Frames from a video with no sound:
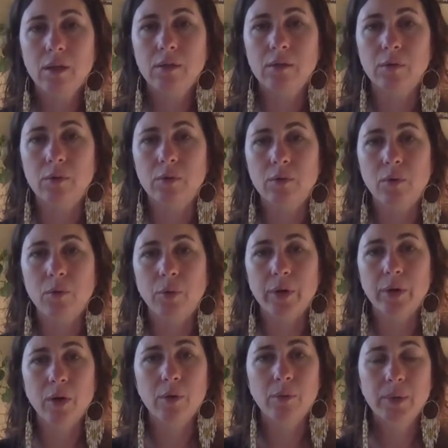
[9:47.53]
So
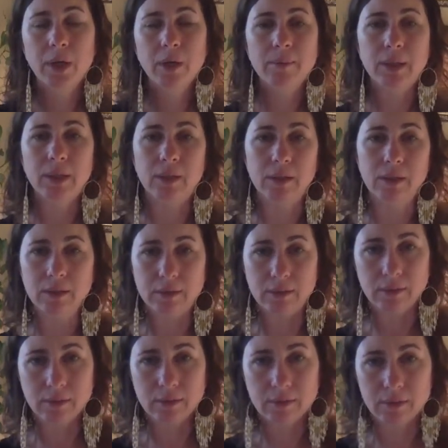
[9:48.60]
what homecoming
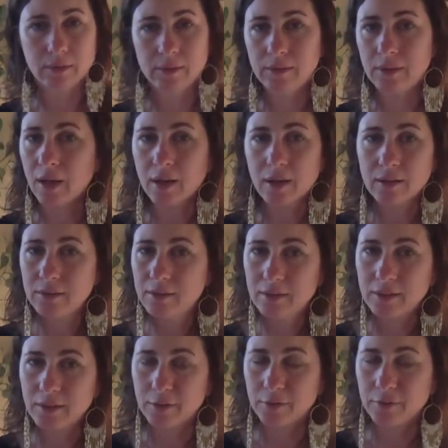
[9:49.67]
is not
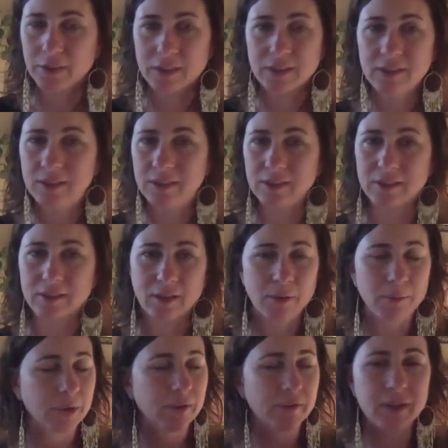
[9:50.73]
a fix-it. It's
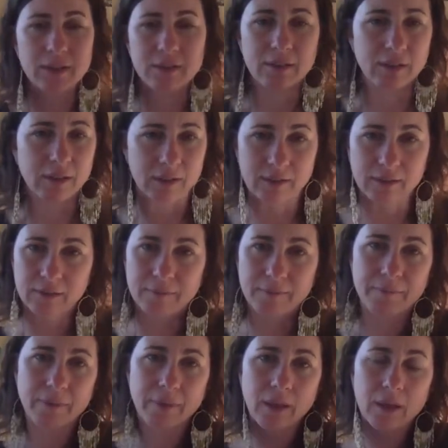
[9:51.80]
not one of these things
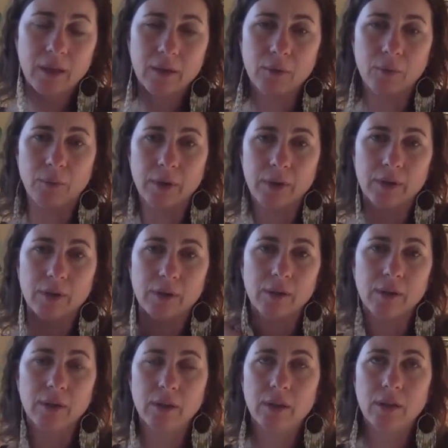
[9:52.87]
where